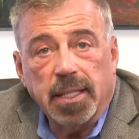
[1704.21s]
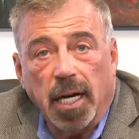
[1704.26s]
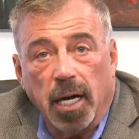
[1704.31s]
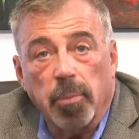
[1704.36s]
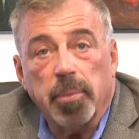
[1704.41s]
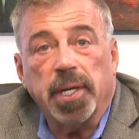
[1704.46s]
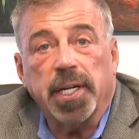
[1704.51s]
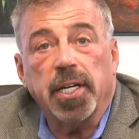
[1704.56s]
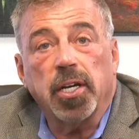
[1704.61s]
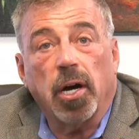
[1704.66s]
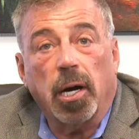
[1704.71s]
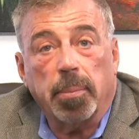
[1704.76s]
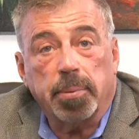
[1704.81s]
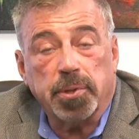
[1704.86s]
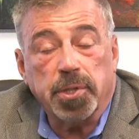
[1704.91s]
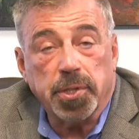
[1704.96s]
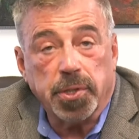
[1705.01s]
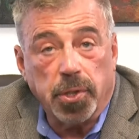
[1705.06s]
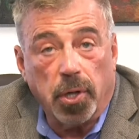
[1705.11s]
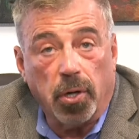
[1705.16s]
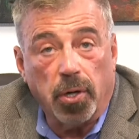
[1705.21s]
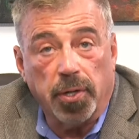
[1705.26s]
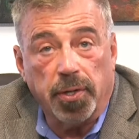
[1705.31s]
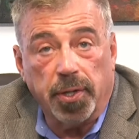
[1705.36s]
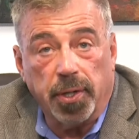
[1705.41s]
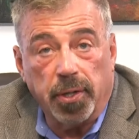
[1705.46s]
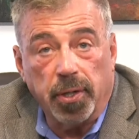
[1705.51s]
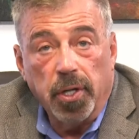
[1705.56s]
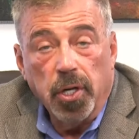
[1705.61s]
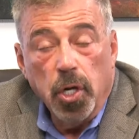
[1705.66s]
How many options are
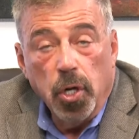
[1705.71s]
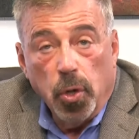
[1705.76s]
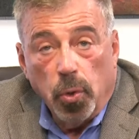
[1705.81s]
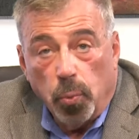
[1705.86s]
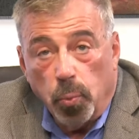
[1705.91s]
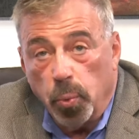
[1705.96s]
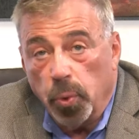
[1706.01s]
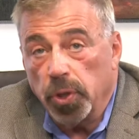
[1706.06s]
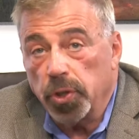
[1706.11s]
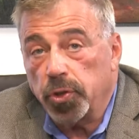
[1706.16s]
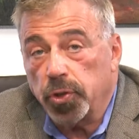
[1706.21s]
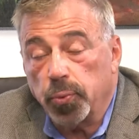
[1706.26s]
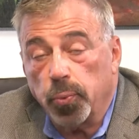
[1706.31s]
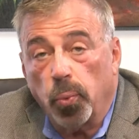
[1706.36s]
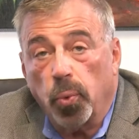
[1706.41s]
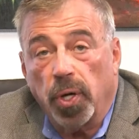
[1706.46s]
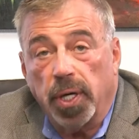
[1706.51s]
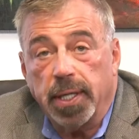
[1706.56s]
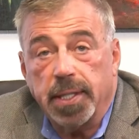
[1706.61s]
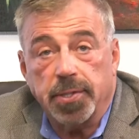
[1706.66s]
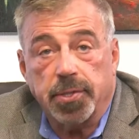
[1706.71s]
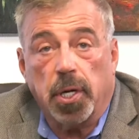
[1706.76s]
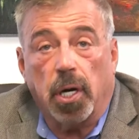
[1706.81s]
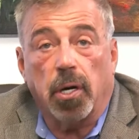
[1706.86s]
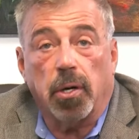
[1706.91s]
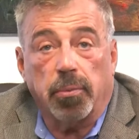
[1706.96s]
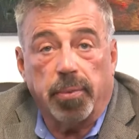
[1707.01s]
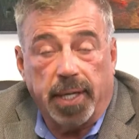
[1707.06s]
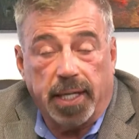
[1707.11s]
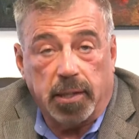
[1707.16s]
there? Which one is
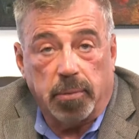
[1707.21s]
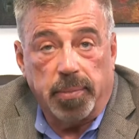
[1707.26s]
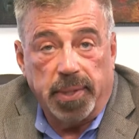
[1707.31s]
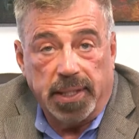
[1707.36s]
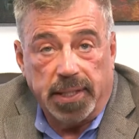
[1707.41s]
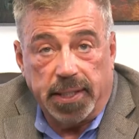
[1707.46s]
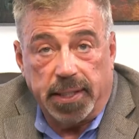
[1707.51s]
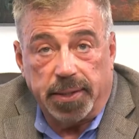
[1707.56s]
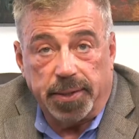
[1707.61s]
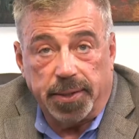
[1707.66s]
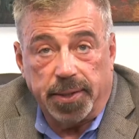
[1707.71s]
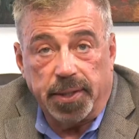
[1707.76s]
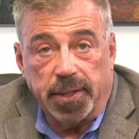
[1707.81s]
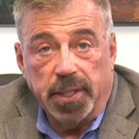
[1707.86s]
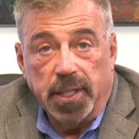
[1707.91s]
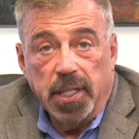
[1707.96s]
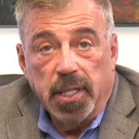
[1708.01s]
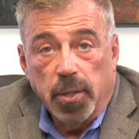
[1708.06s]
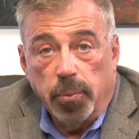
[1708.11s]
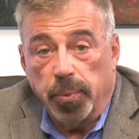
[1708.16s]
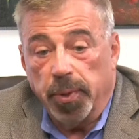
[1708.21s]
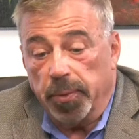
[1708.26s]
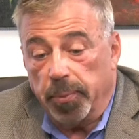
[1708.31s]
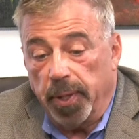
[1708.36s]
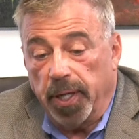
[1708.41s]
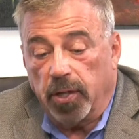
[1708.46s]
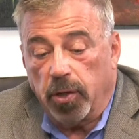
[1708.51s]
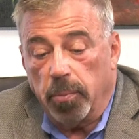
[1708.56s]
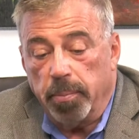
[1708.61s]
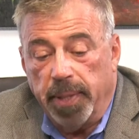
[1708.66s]
our recommendation? We
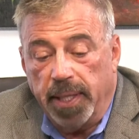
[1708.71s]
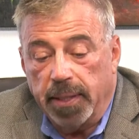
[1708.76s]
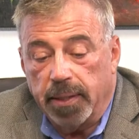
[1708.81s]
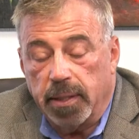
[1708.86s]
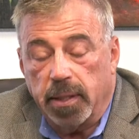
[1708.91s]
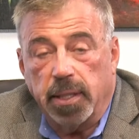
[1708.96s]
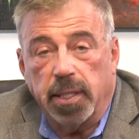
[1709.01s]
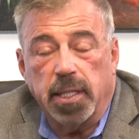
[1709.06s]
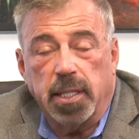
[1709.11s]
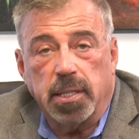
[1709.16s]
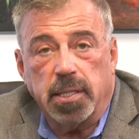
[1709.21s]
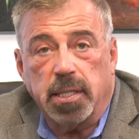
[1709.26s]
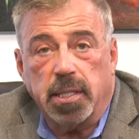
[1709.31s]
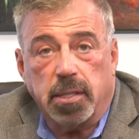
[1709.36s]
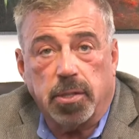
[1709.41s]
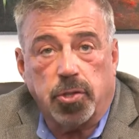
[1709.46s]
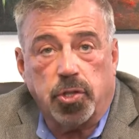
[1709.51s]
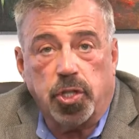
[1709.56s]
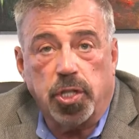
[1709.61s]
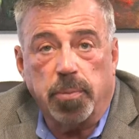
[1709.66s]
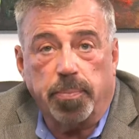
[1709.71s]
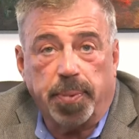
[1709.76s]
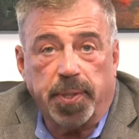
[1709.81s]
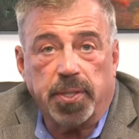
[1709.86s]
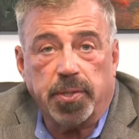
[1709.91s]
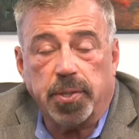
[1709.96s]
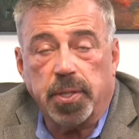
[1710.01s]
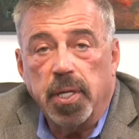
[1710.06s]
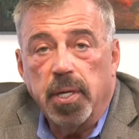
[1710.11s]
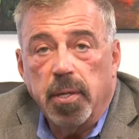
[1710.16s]
recommend the easiest,
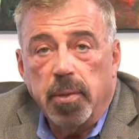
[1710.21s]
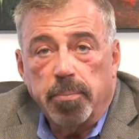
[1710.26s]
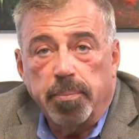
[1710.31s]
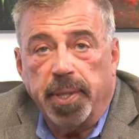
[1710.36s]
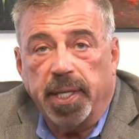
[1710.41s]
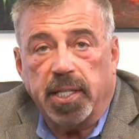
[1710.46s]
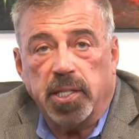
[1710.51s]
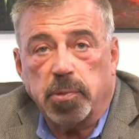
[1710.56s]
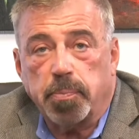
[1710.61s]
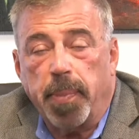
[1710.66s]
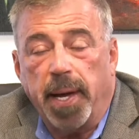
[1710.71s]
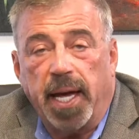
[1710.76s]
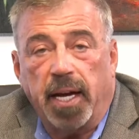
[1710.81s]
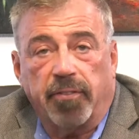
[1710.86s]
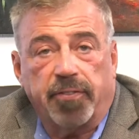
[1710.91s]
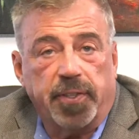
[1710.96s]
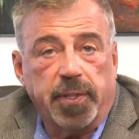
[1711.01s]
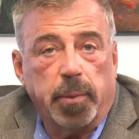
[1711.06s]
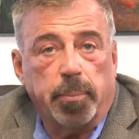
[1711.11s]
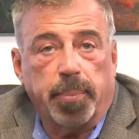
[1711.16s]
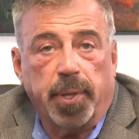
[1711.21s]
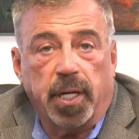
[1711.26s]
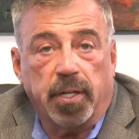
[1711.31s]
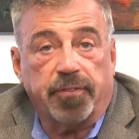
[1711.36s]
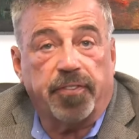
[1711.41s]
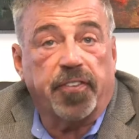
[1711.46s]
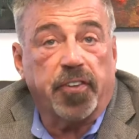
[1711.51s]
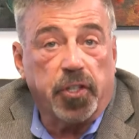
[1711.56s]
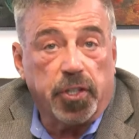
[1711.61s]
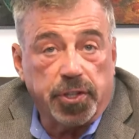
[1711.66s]
cheapest, biggest bang for the
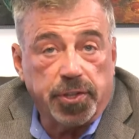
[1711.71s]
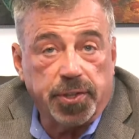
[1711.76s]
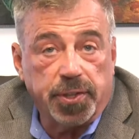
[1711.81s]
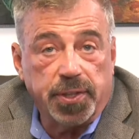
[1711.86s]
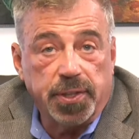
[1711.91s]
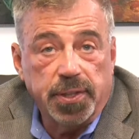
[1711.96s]
buck first.